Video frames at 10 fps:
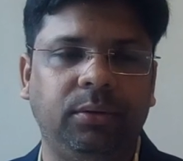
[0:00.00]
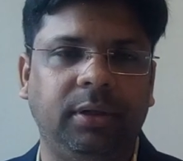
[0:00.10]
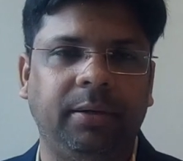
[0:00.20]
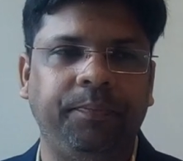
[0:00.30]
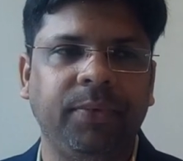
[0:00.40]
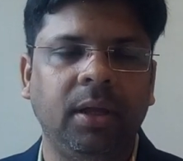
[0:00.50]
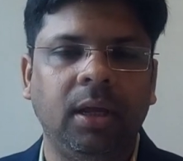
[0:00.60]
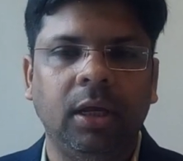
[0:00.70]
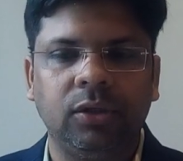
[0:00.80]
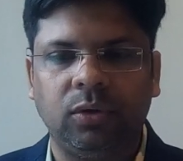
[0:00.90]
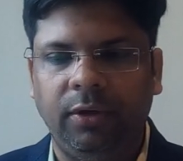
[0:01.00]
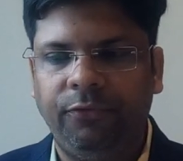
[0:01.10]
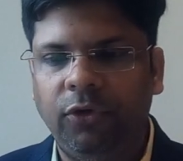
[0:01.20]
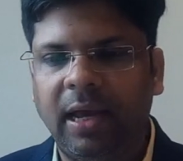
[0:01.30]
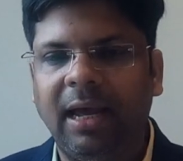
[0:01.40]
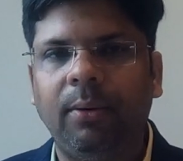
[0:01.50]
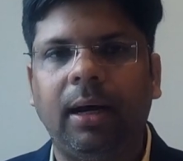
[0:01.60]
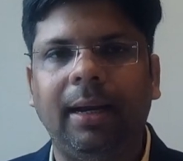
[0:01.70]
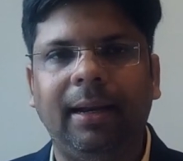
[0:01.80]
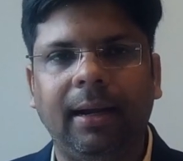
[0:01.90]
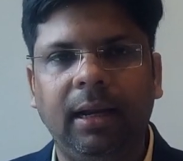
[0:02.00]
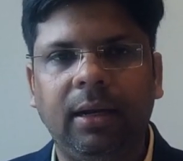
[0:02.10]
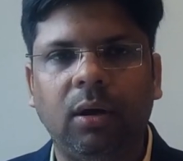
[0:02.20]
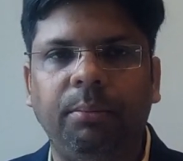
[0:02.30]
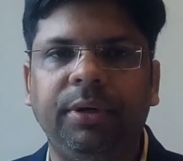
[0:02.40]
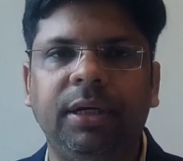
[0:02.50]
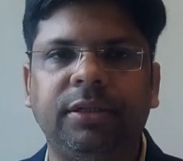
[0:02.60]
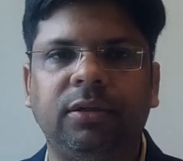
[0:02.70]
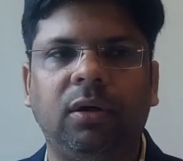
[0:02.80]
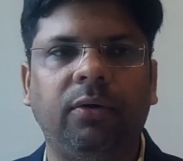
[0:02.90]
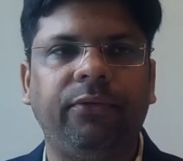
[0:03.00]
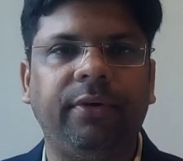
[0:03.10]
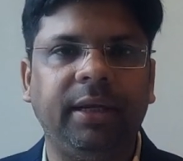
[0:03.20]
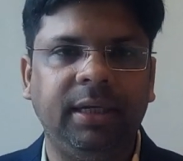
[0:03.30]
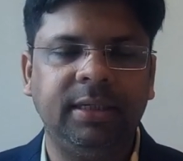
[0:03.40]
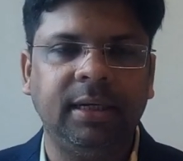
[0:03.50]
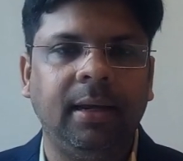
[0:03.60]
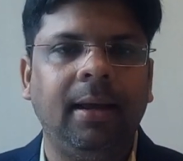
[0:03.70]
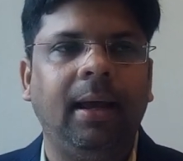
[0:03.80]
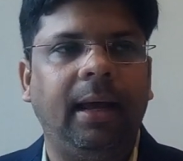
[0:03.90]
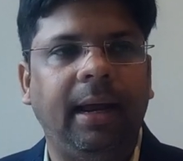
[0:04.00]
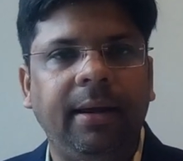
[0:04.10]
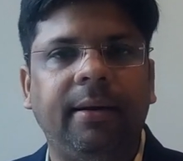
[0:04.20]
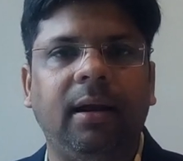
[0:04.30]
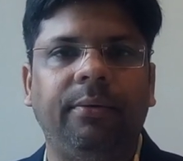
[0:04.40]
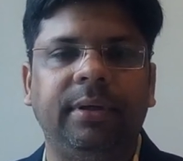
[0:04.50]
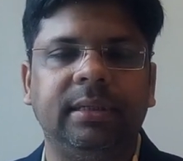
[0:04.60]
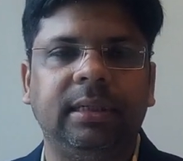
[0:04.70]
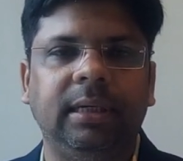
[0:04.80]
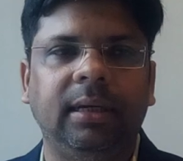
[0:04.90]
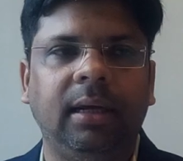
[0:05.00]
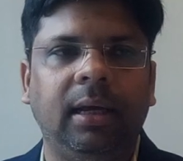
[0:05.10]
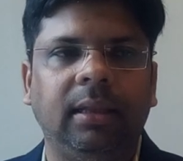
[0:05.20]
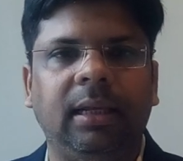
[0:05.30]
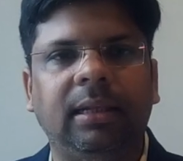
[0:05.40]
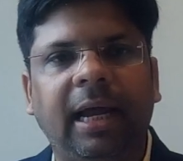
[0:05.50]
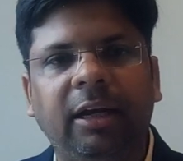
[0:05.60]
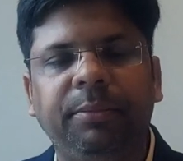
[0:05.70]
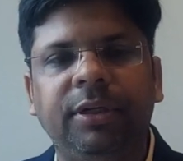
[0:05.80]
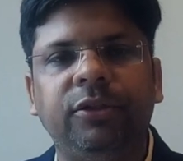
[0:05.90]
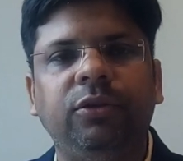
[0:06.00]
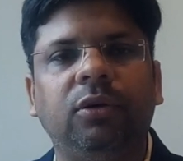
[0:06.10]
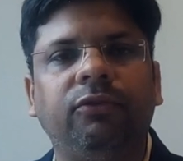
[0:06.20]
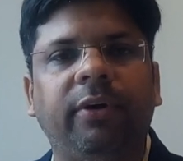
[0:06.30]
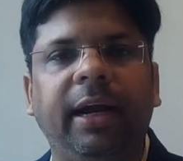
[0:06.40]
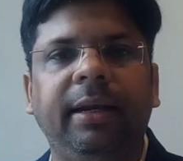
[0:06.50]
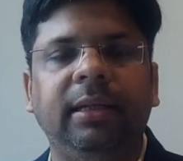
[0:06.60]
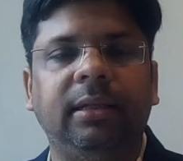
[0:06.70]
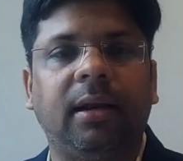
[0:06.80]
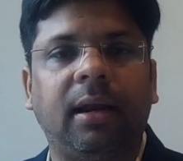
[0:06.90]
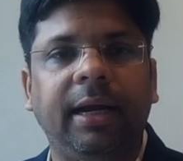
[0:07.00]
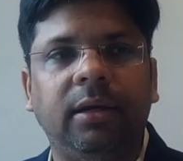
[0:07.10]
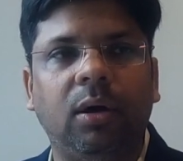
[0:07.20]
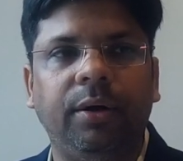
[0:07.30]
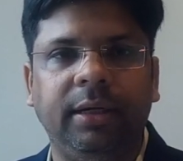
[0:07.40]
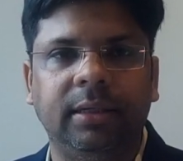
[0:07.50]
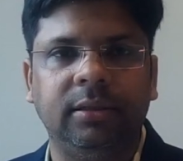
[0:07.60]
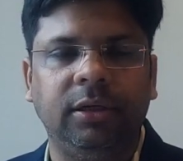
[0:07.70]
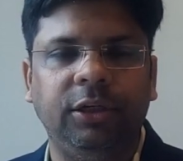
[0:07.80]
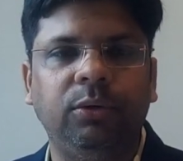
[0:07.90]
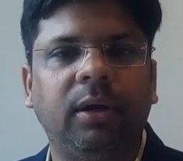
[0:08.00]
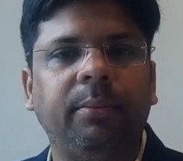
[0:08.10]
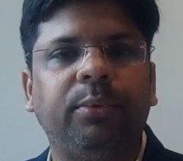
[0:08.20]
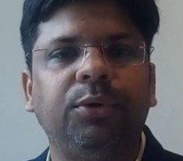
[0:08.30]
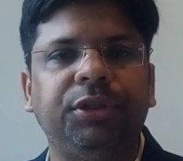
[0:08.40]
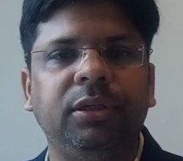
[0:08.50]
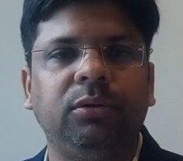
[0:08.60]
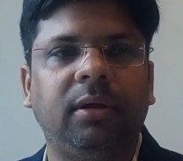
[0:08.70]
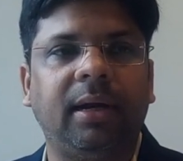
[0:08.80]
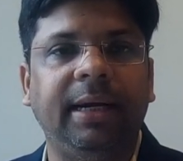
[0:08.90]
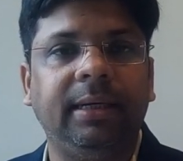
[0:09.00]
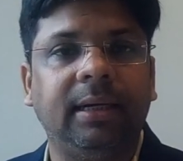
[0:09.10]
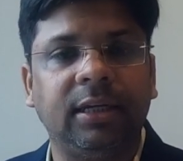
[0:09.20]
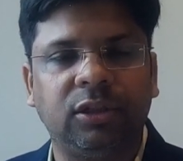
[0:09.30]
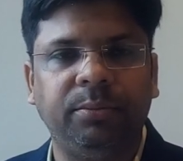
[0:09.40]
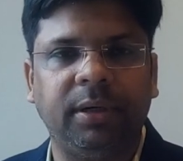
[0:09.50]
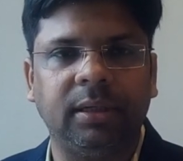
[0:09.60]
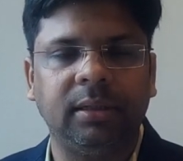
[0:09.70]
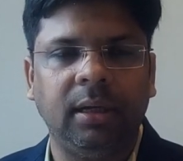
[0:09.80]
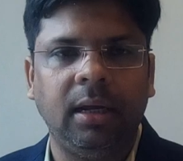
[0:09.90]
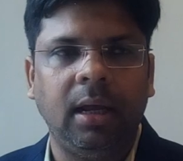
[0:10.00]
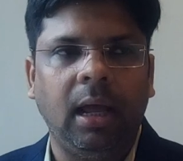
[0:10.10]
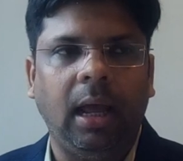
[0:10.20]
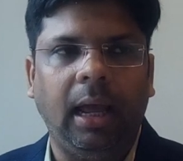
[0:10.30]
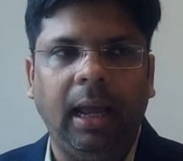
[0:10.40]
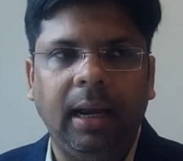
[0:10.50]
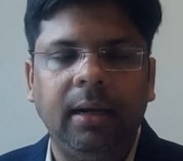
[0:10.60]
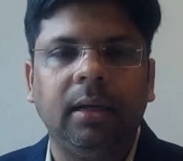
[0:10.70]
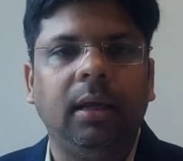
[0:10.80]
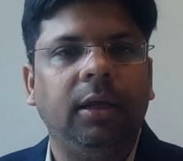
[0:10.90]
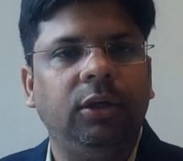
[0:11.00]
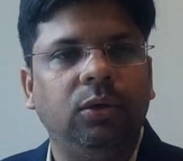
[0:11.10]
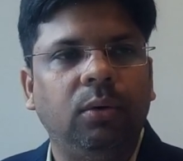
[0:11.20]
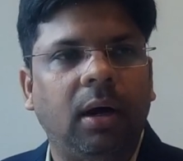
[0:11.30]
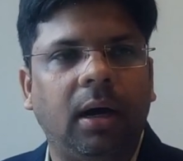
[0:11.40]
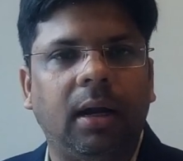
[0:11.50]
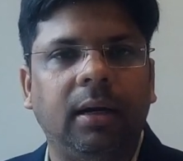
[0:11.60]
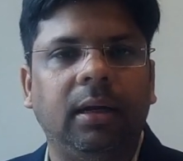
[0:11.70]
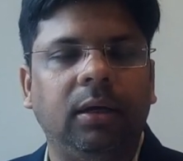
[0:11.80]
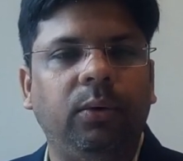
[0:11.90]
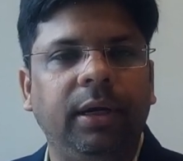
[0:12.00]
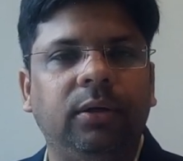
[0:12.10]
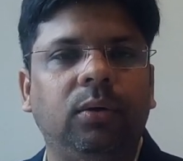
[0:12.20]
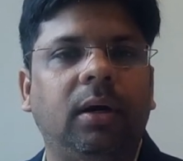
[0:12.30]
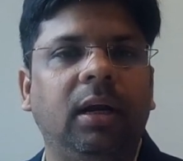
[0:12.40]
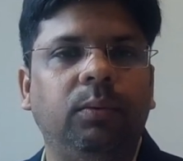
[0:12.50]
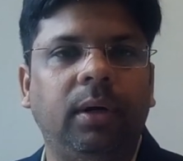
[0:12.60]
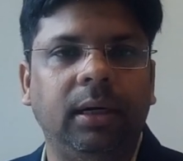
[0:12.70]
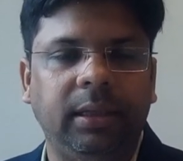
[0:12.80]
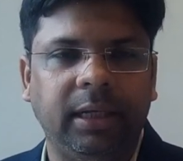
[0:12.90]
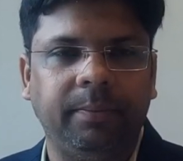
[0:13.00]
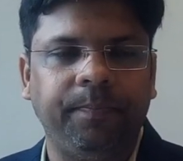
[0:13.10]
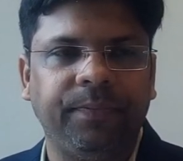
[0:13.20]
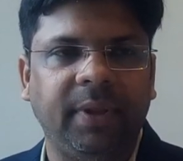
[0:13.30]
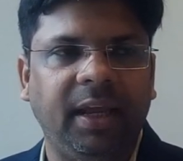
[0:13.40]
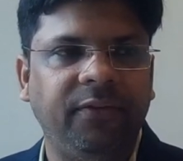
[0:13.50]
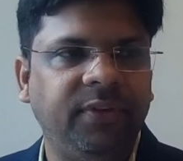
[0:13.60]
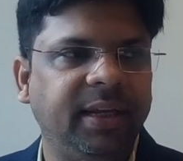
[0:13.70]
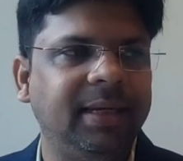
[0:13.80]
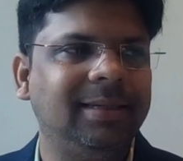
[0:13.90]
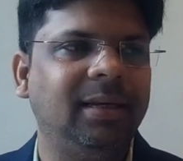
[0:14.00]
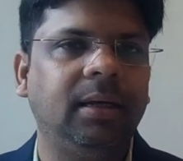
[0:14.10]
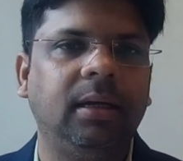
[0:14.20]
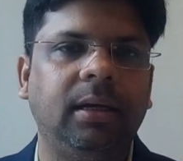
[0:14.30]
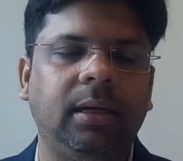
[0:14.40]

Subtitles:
to them. So if you have a deadly combination of reach and relevancy, then that means you are finding the right audience, you are approaching to the right customers, and you are going to convert them. If there is a